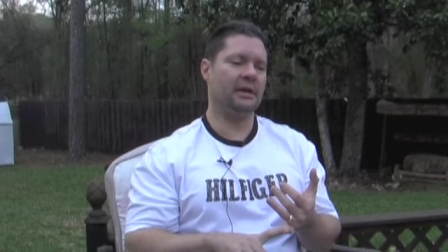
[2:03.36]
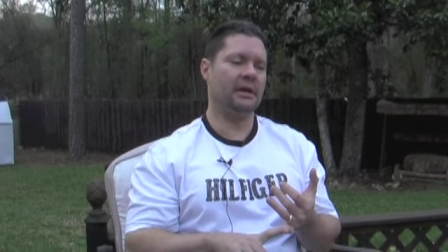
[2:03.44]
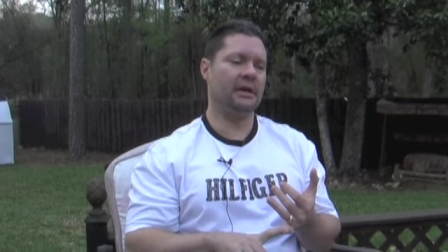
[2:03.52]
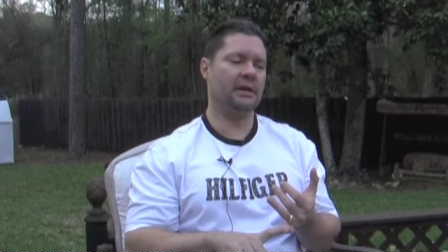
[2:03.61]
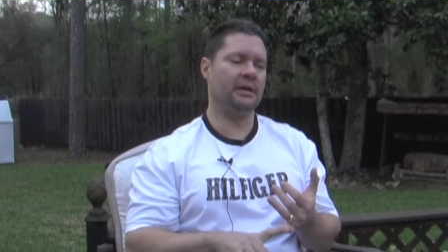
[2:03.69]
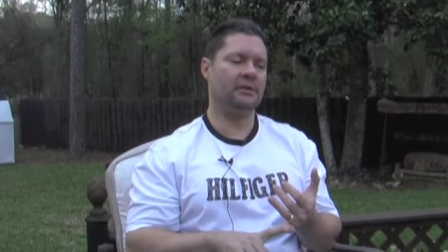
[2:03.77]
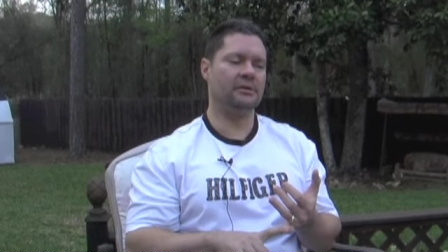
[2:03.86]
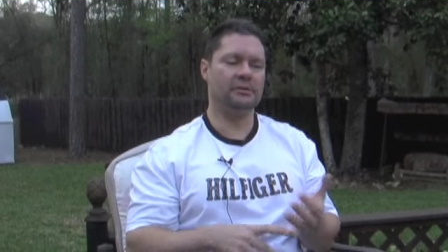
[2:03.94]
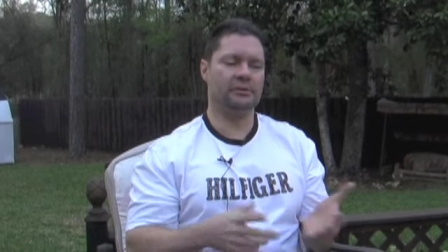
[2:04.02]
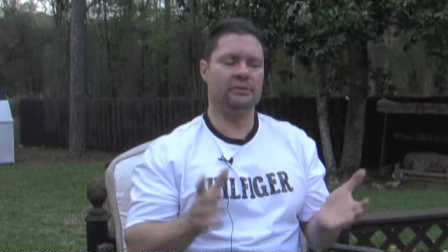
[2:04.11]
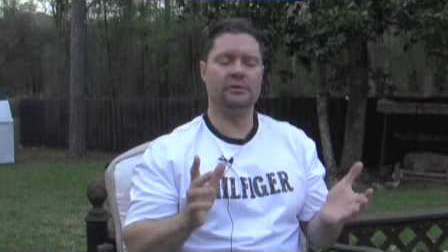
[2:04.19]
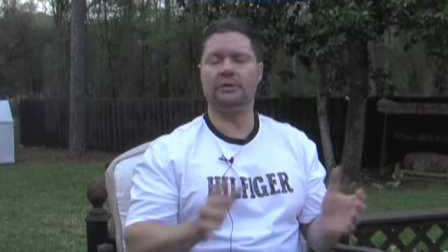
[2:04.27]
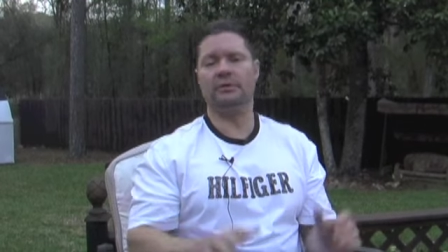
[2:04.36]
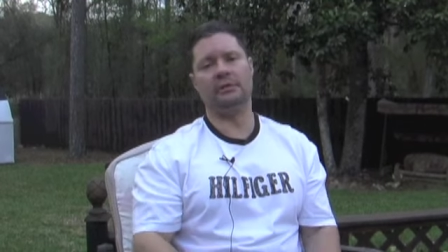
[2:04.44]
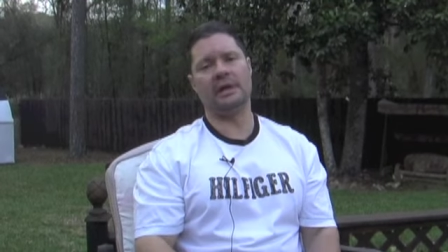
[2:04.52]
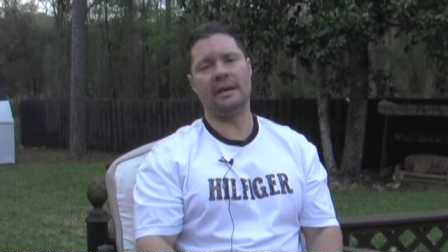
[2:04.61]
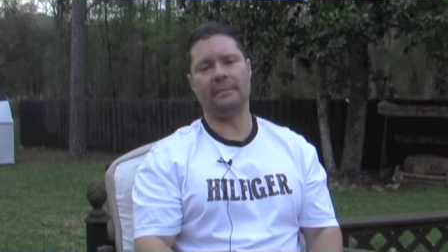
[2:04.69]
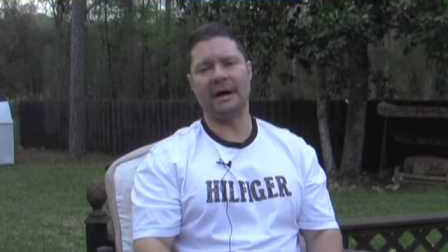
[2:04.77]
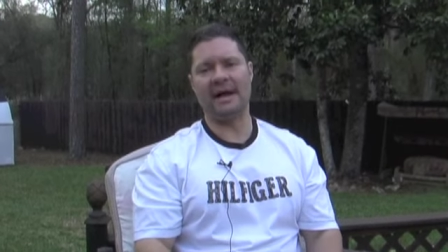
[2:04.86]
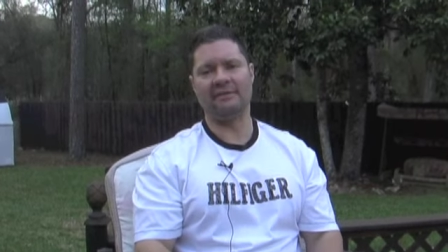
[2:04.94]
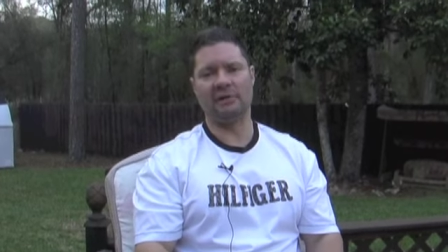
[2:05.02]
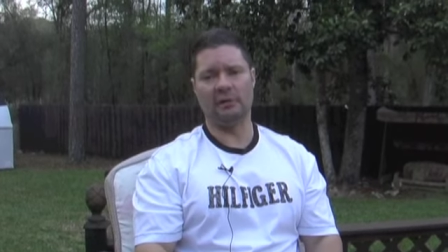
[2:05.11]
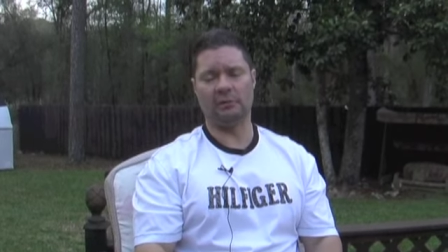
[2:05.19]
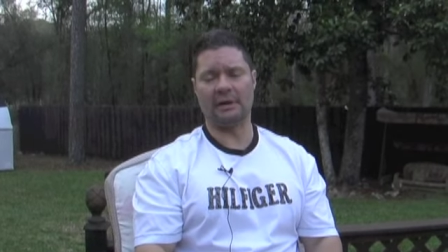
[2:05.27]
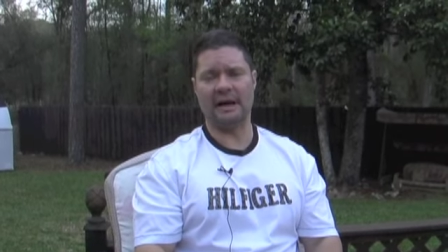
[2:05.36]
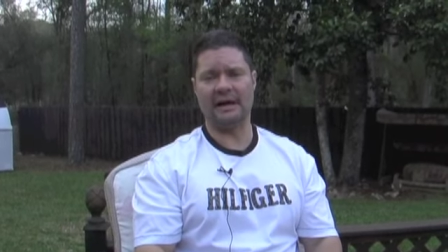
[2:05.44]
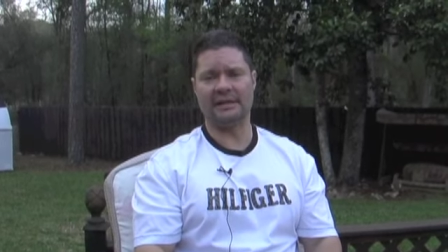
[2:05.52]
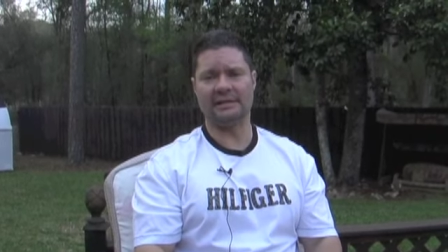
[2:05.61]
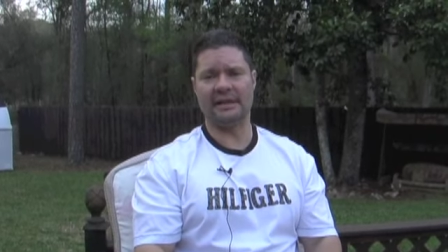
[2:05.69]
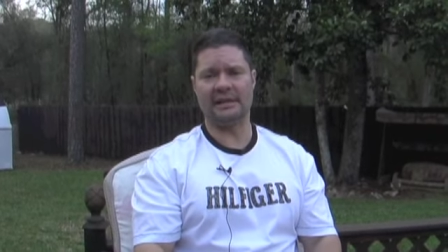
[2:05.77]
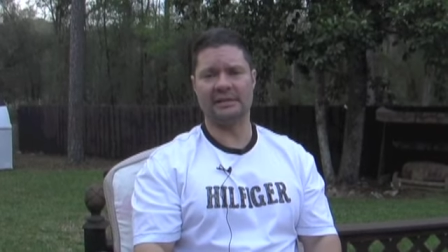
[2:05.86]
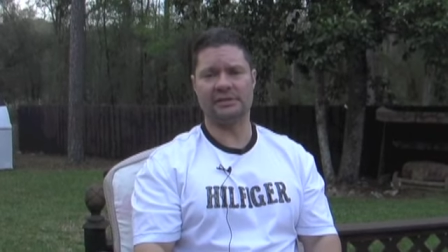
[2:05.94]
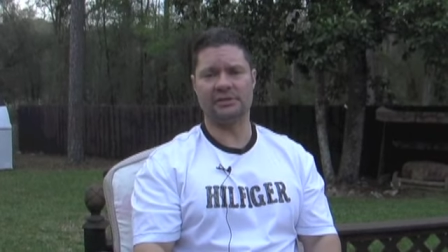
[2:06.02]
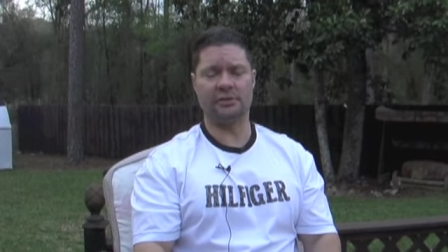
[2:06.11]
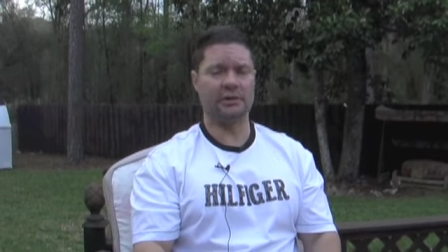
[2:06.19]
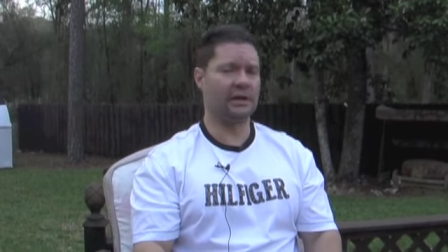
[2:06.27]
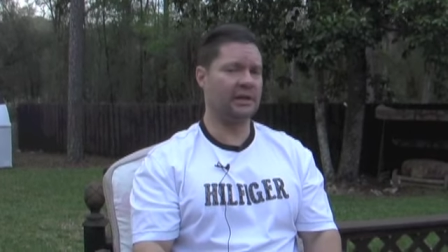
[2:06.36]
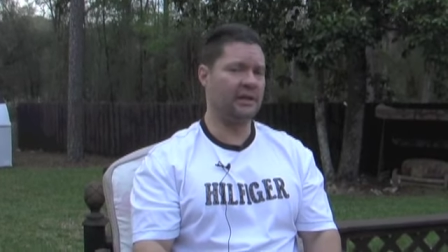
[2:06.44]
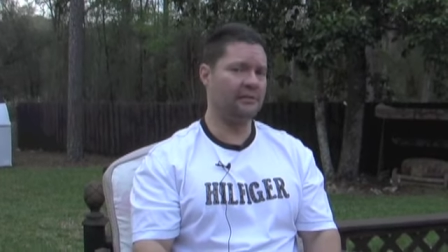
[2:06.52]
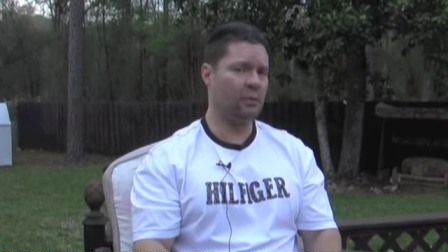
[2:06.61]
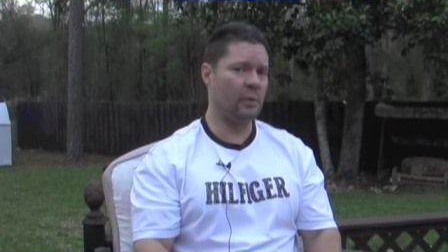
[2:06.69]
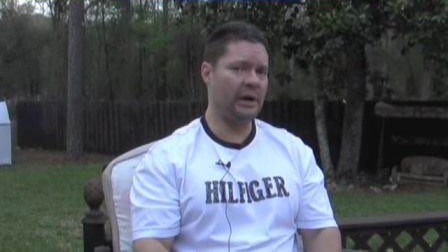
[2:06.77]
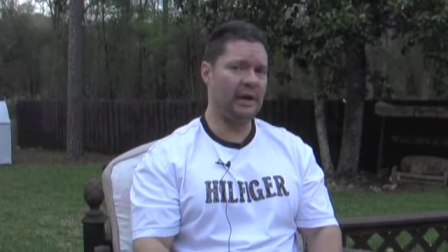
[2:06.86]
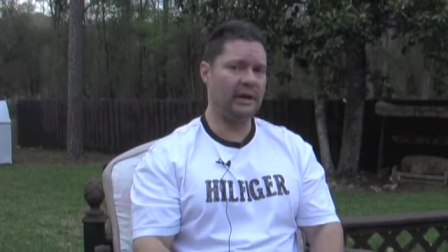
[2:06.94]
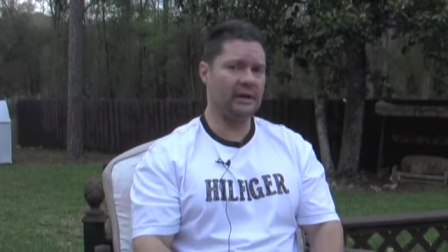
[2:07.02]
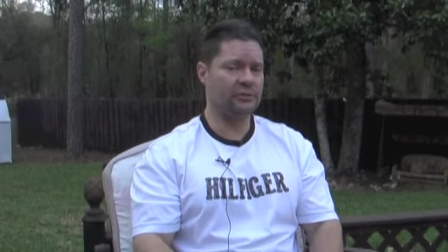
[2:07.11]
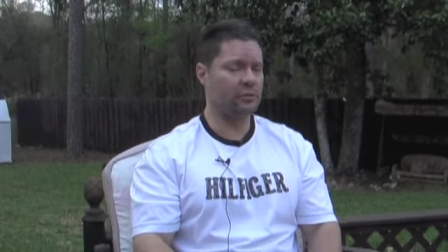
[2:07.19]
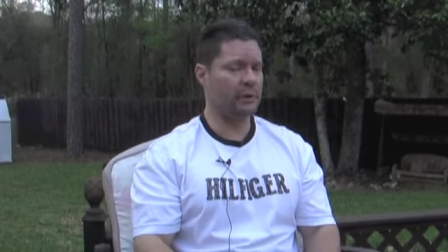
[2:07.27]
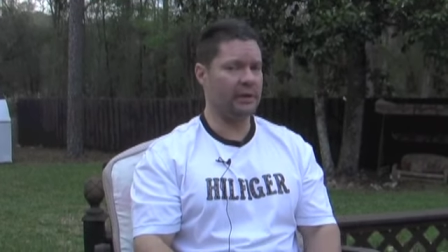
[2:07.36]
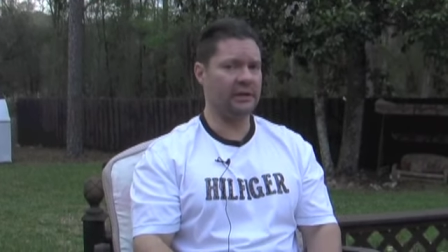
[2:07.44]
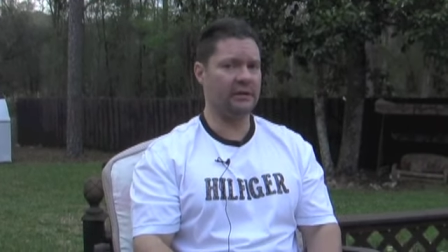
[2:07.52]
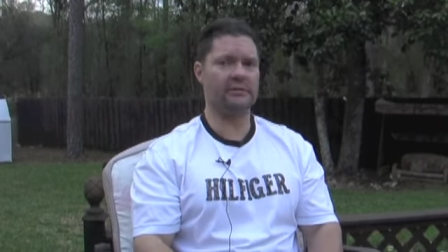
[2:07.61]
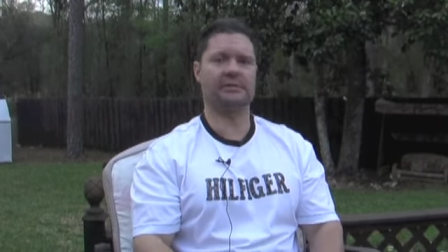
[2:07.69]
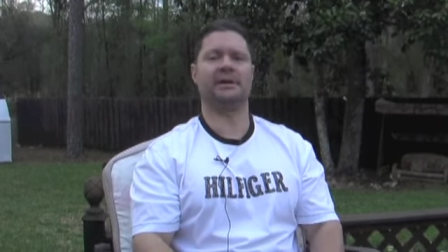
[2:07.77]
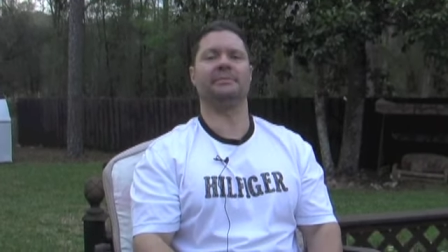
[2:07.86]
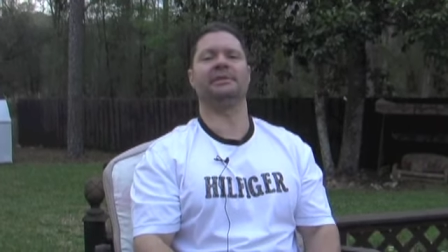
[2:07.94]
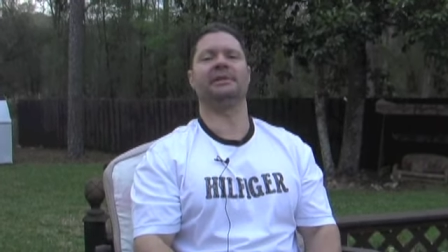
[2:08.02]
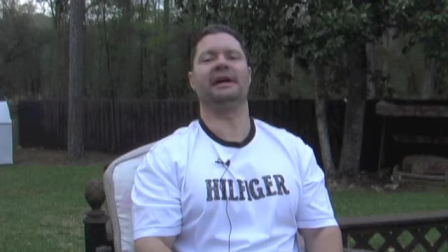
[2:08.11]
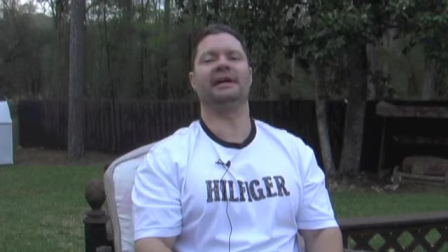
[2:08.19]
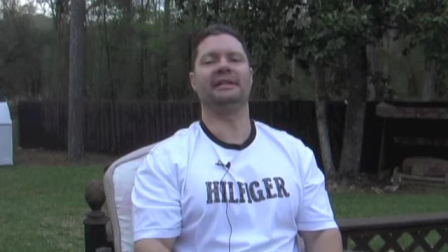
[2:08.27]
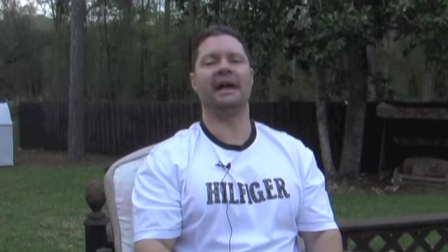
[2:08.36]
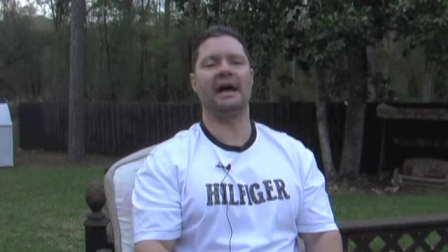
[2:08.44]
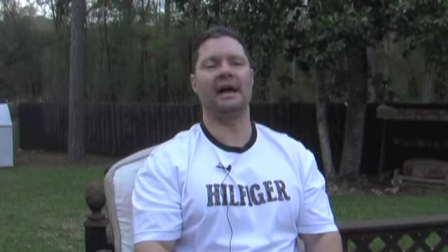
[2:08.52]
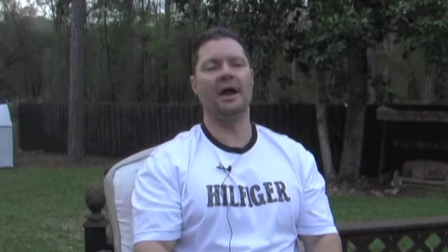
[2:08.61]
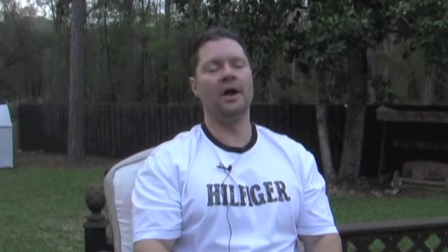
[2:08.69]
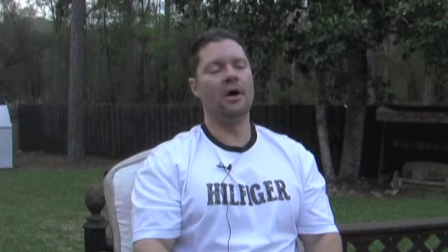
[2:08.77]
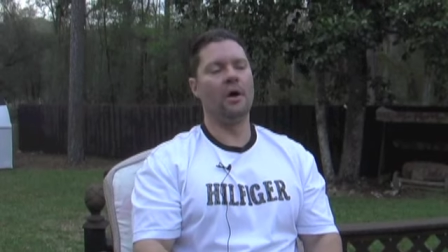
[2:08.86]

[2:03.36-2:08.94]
And you could do that by having a little contest. You're going to give away a trinket or something like that.